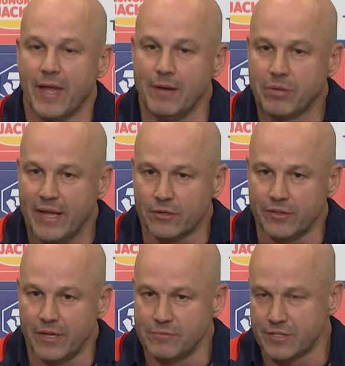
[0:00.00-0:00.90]
And playing
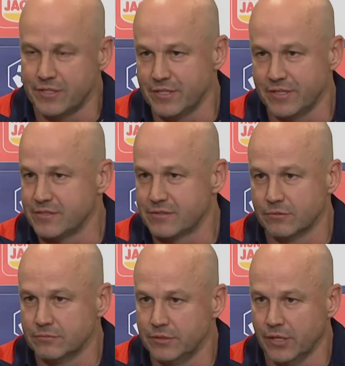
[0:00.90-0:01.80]
on the MCG's,
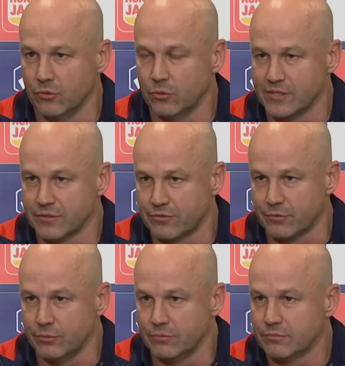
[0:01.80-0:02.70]
you know, always a
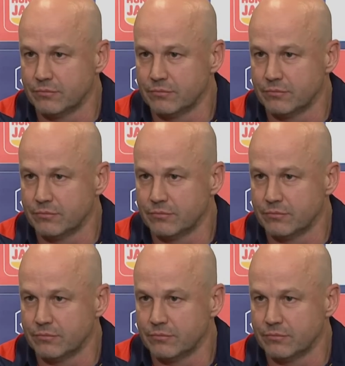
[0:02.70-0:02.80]
thrill.